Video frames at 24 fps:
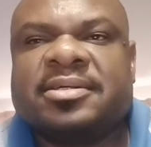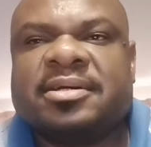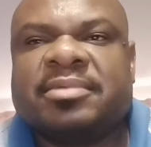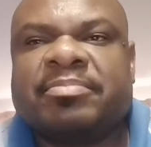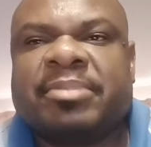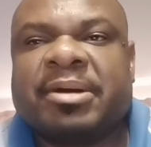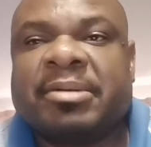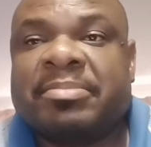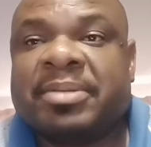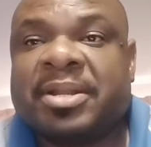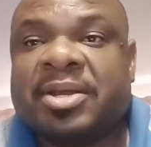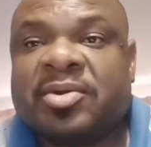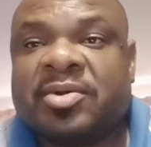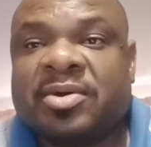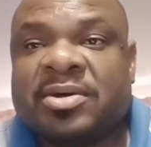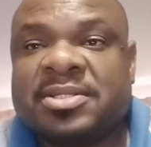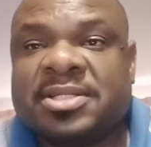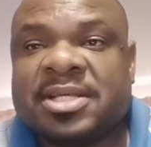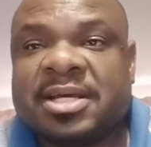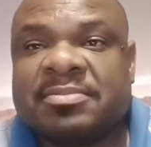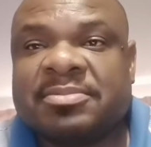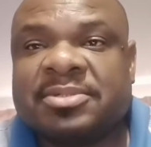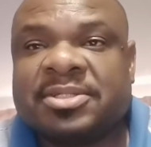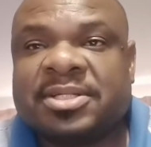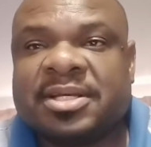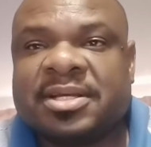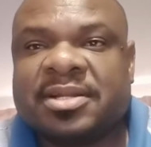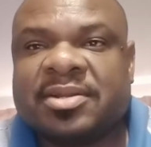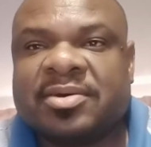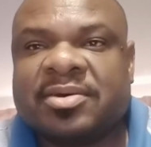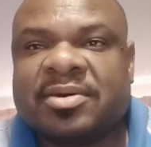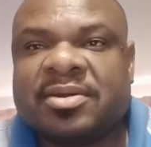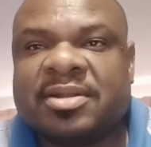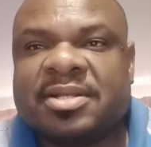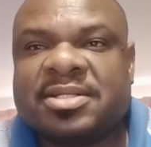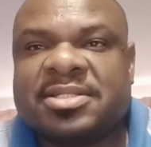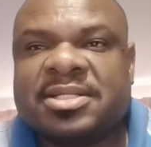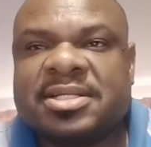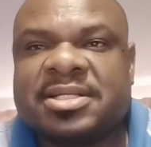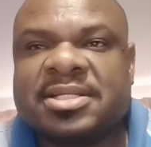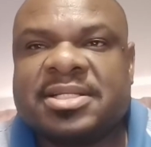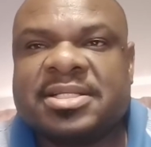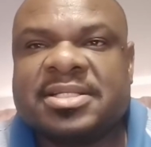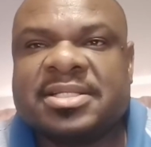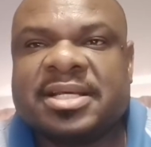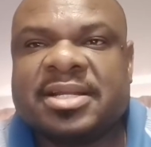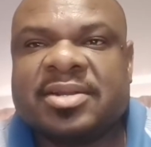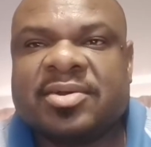public consumption or
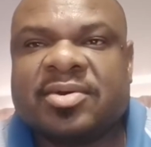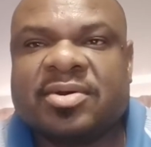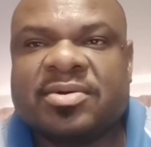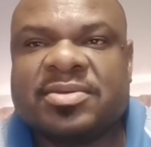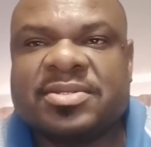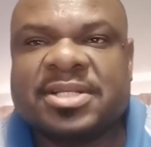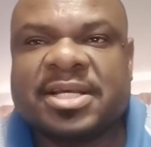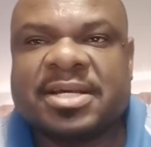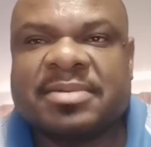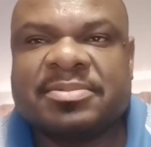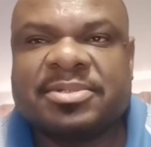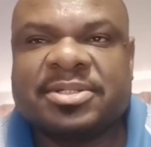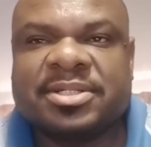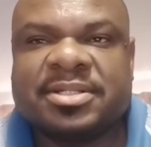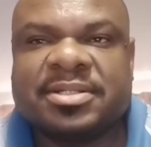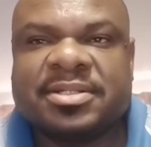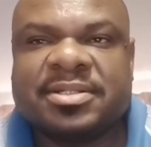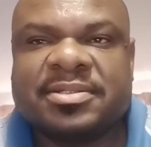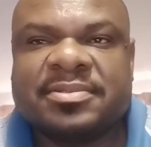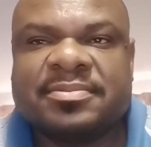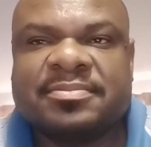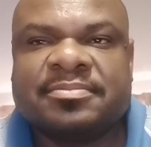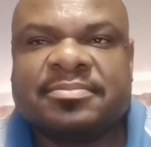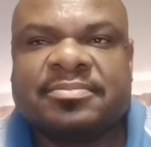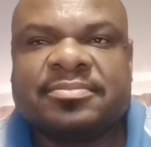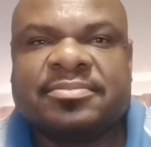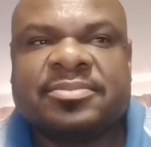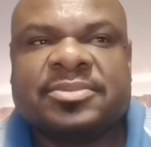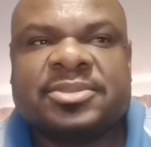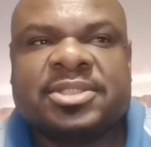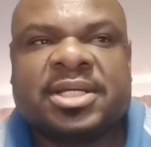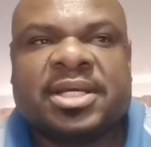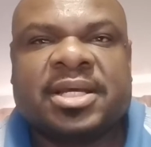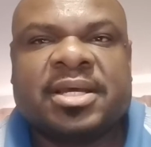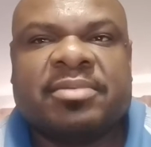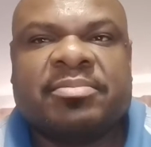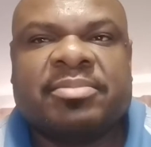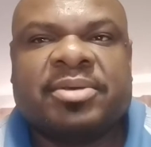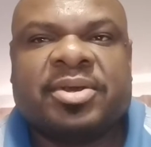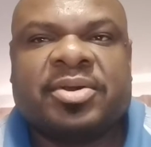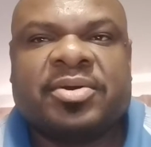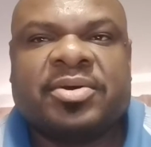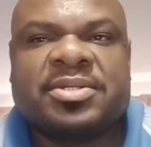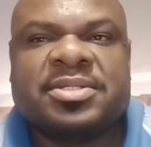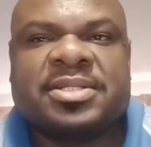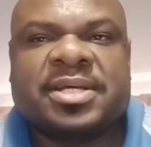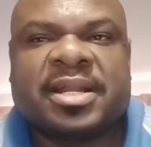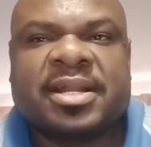citizen consumption,
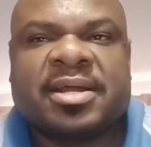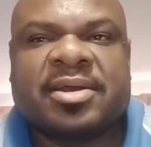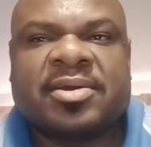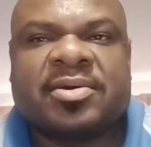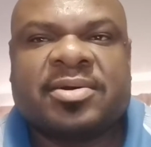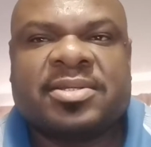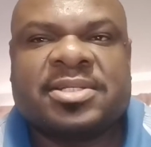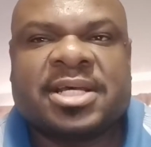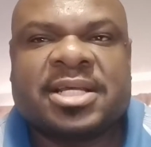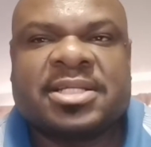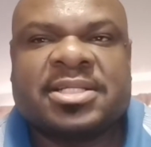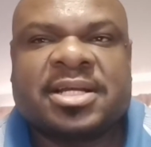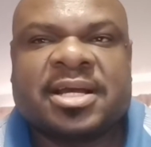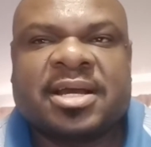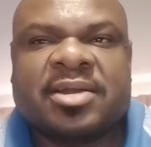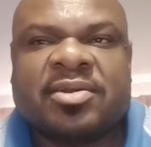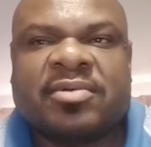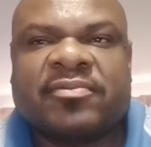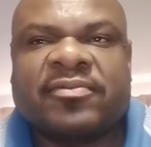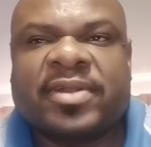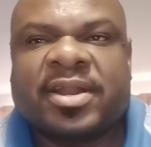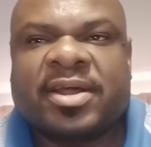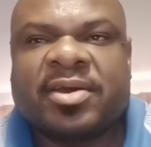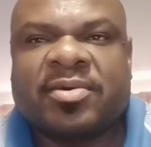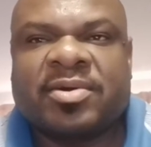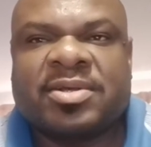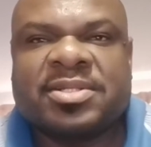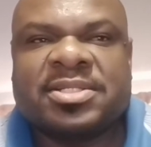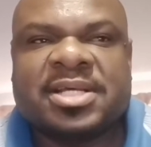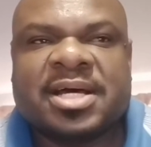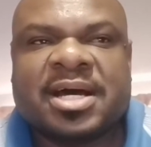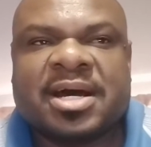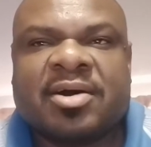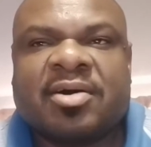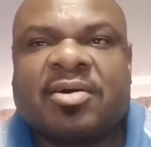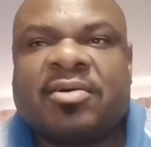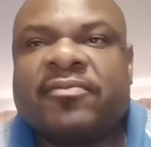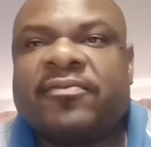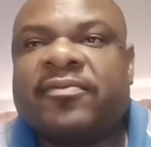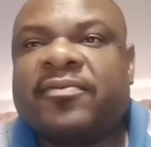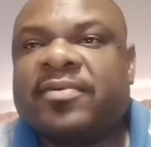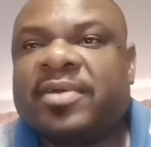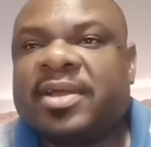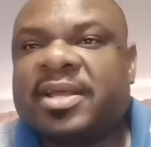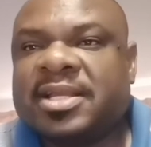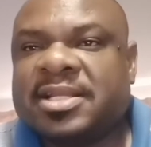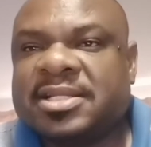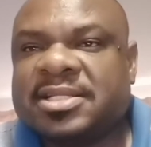because such kind of records are of
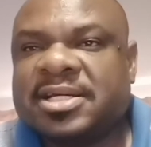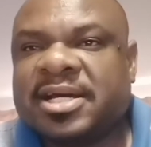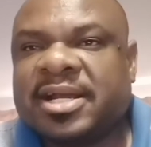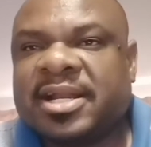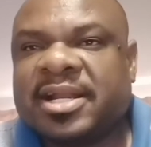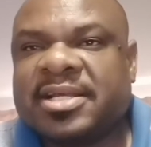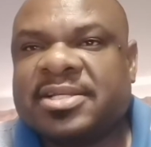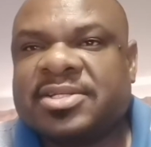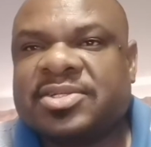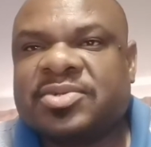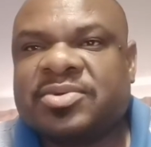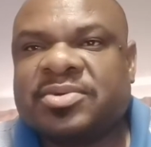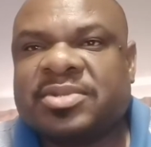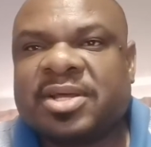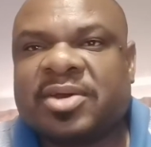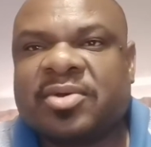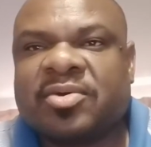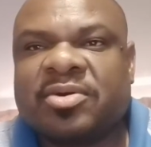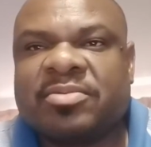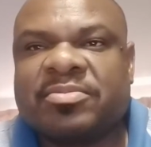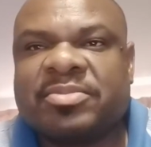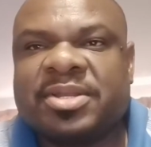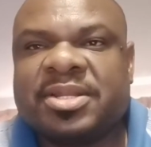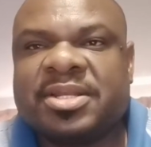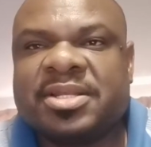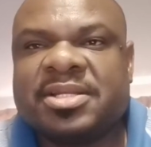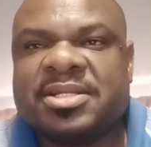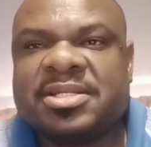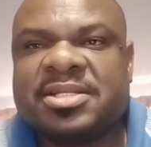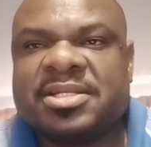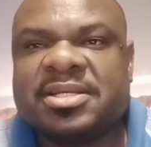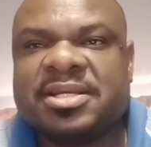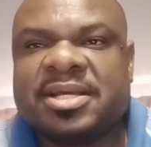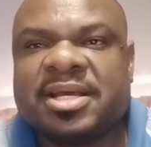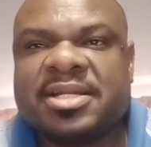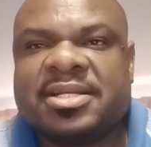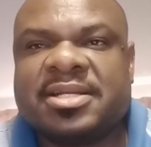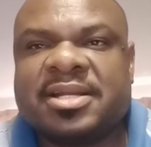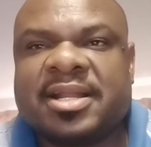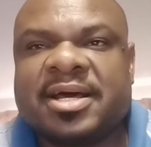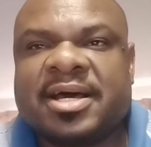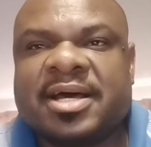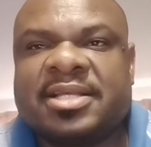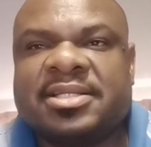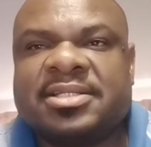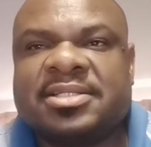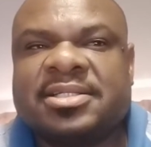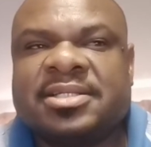interest to the community at
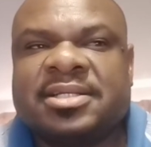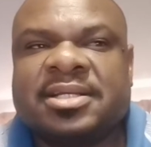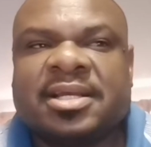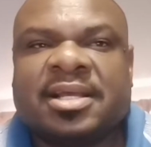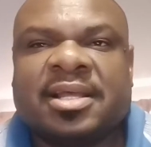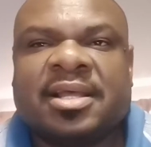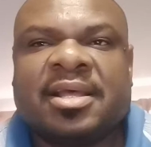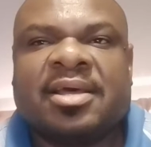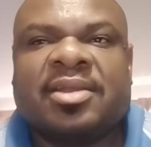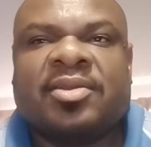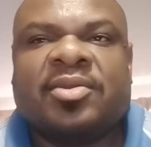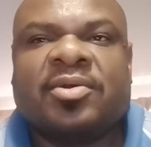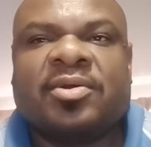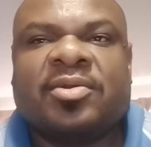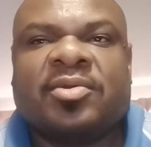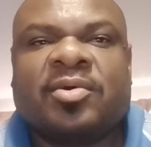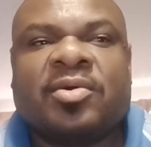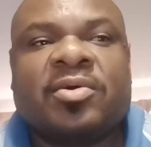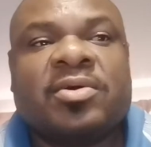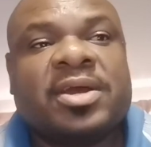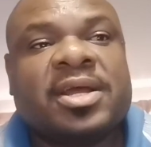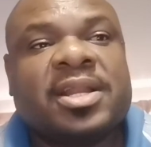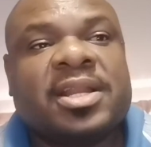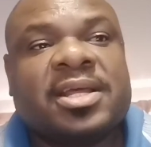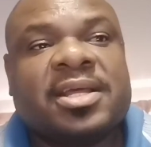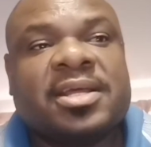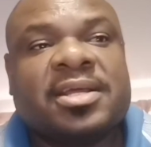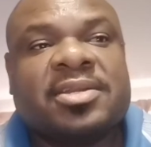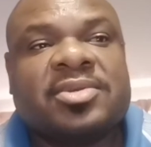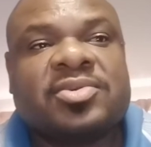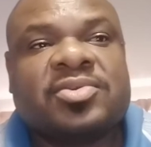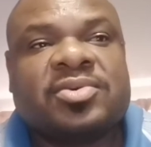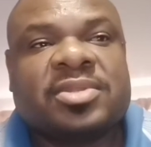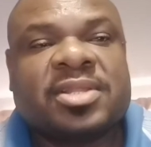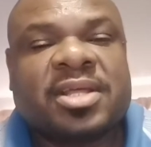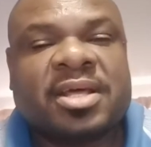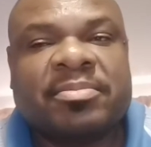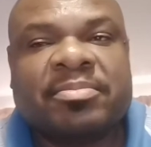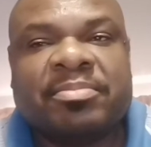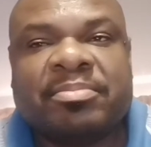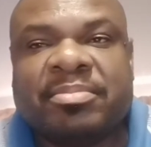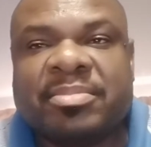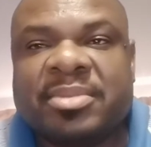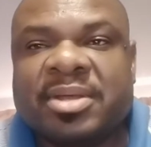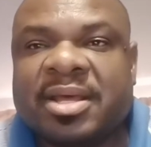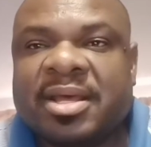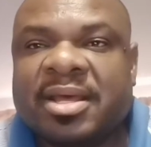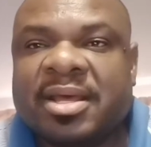large, not only to the
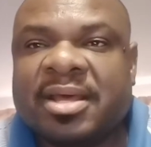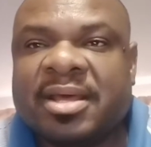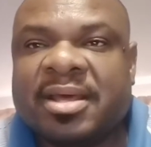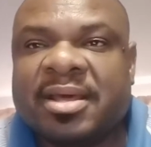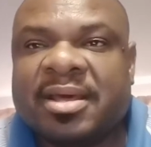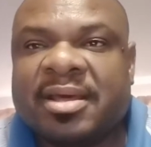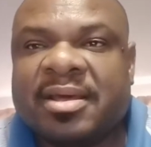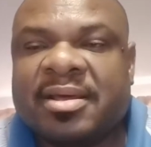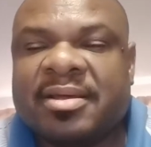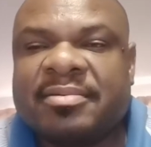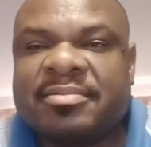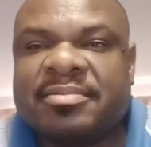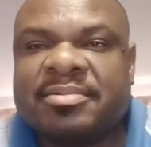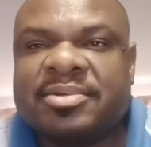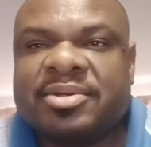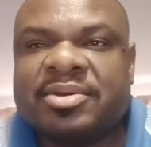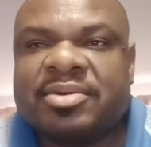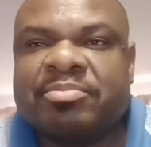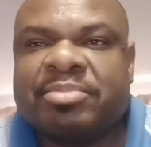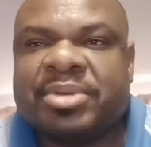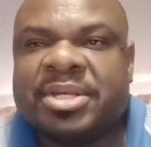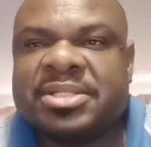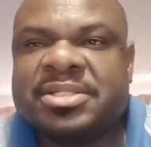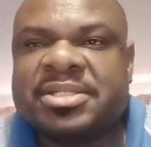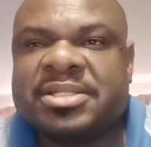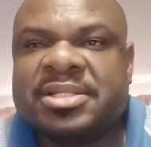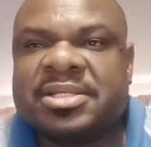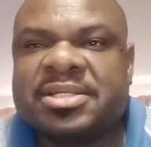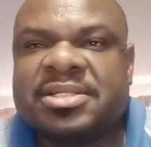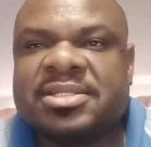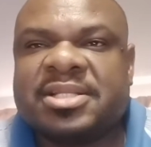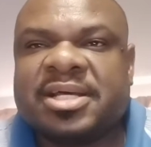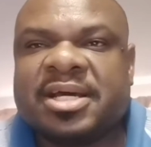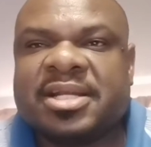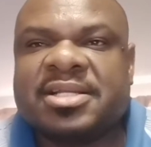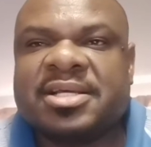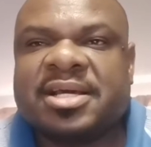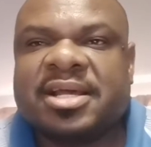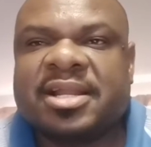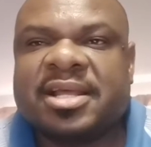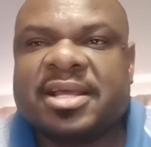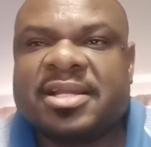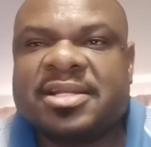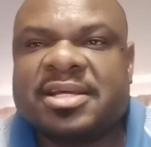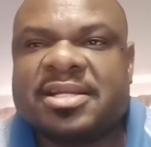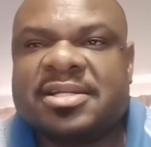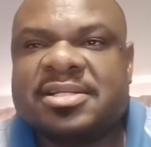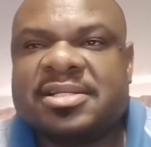business that
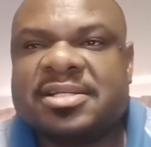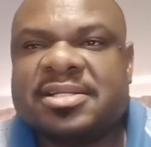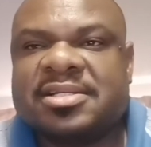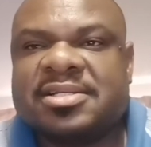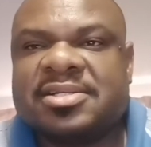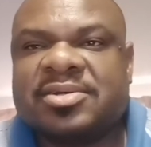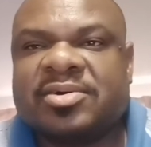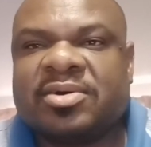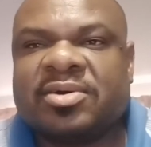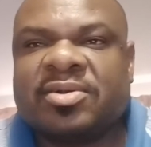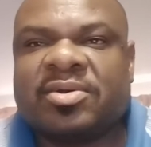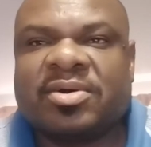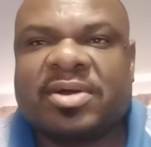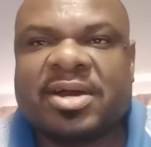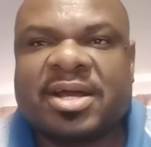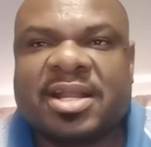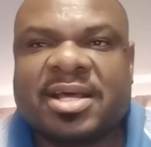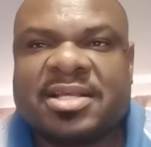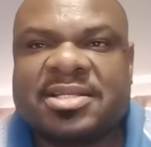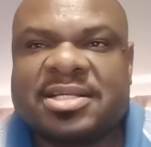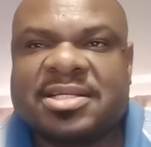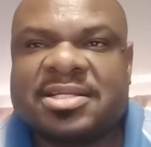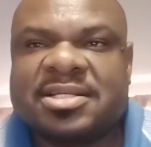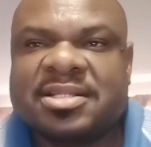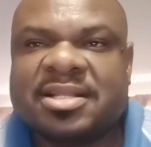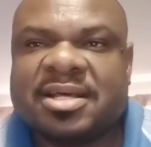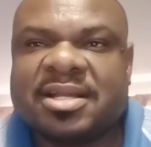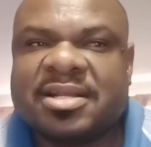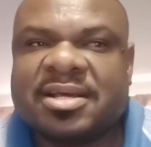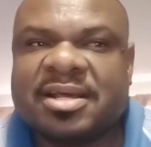created it or organization that